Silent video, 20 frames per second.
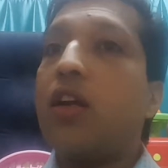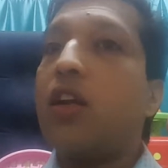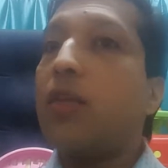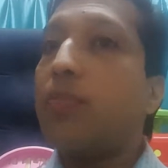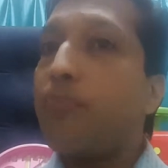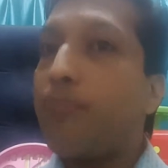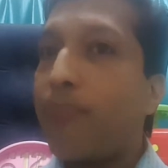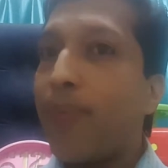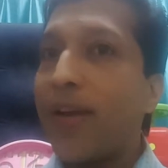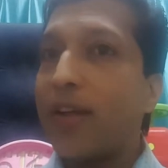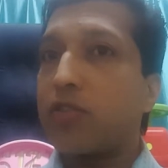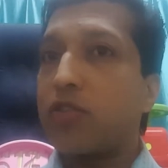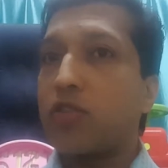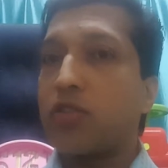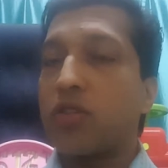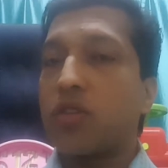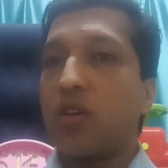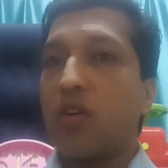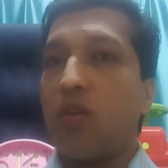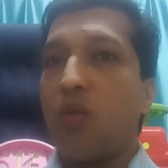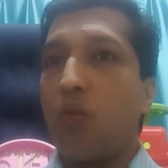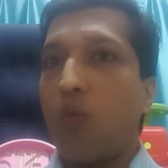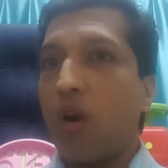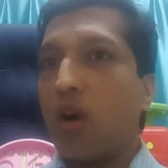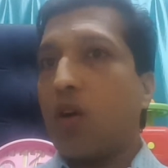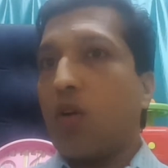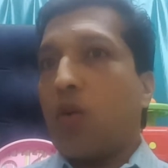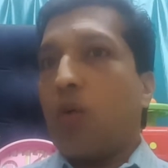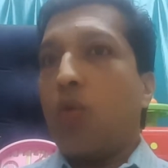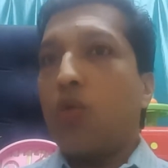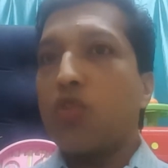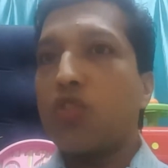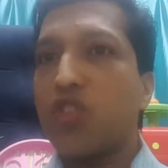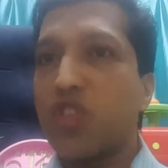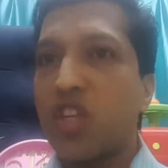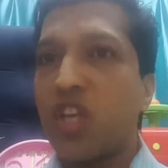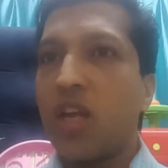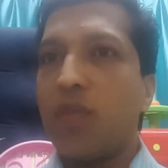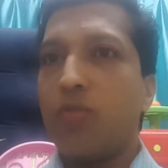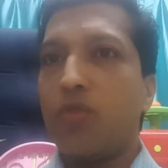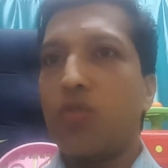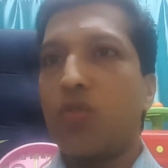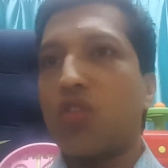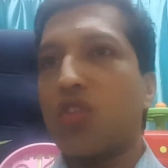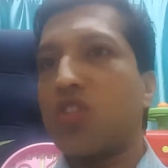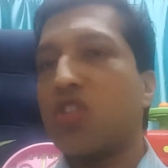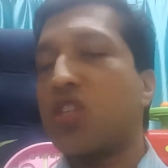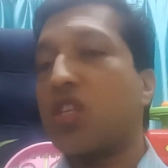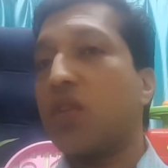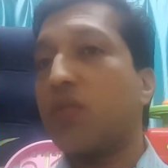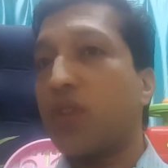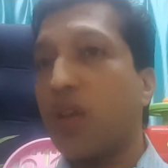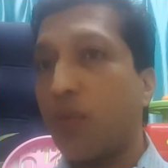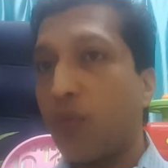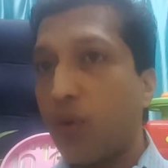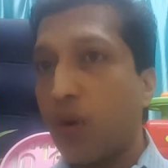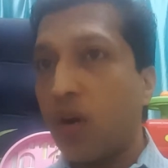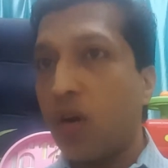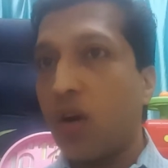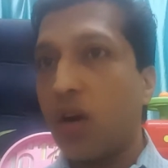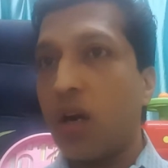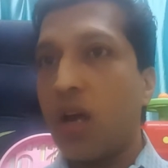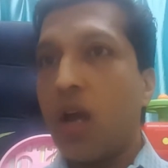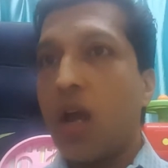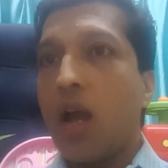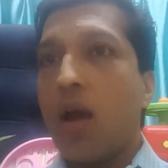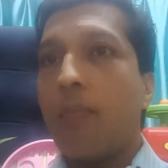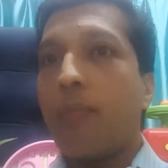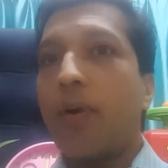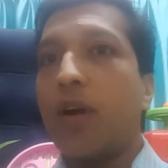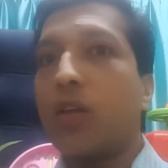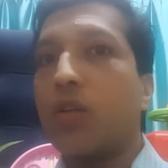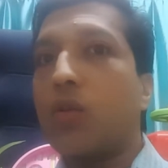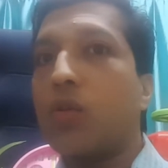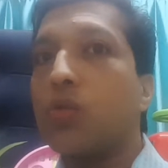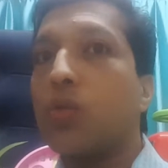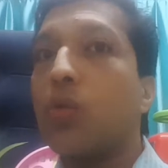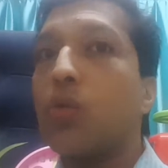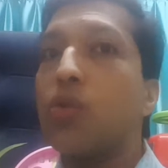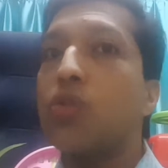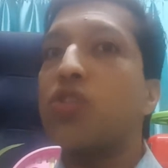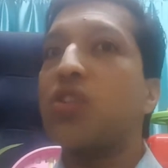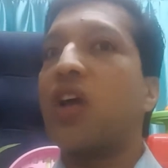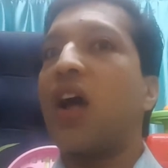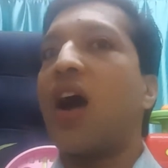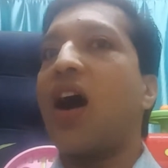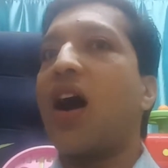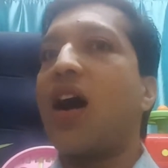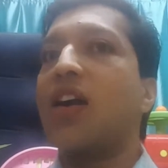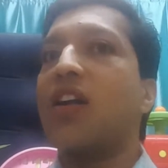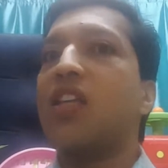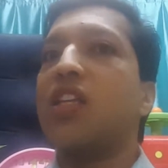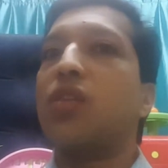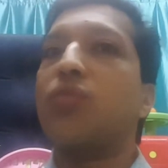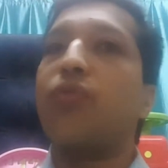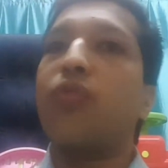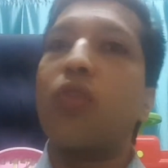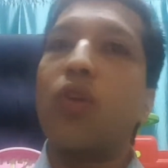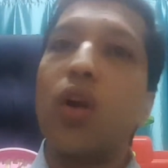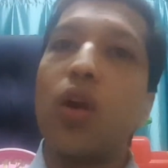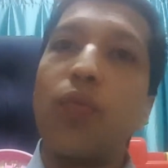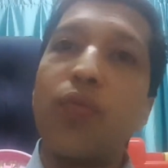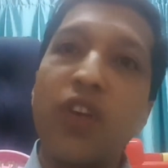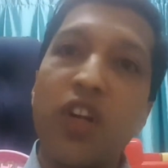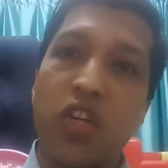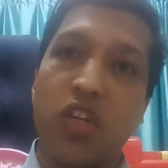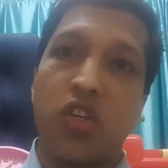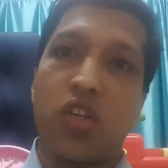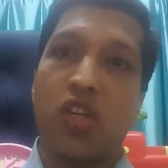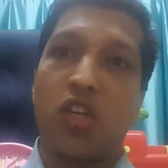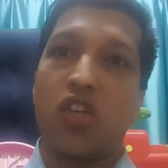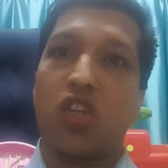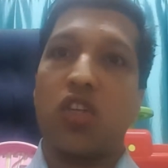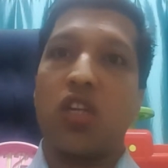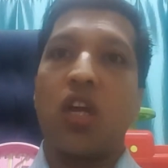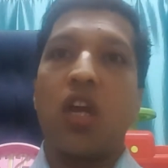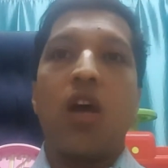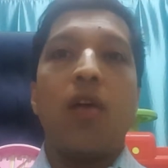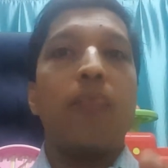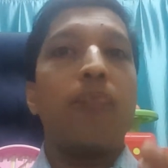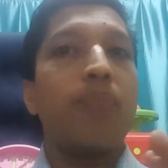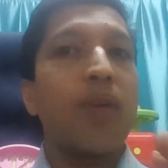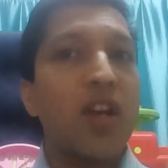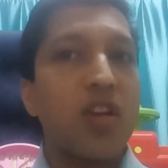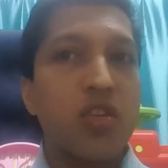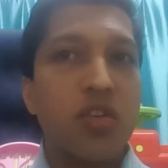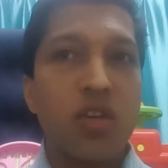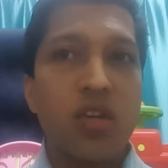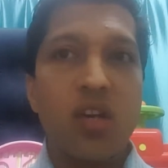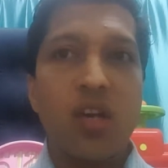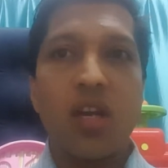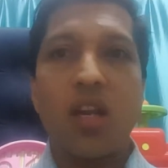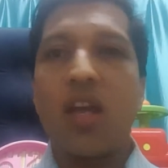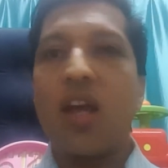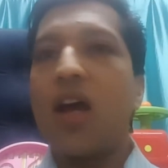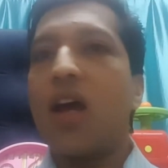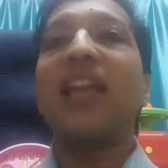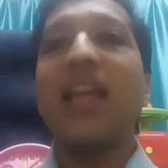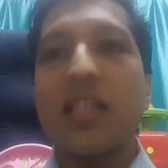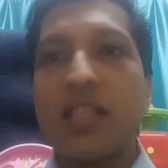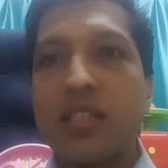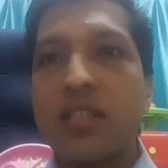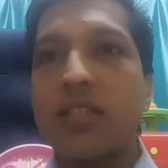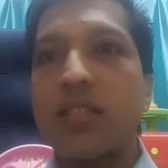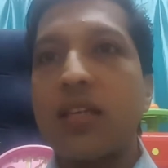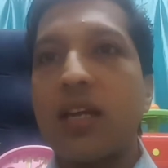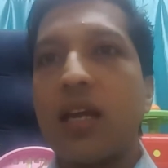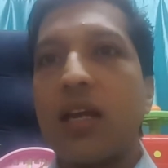depicts one who seems to receive the word, but whose heart is full of riches, pleasure, and lust.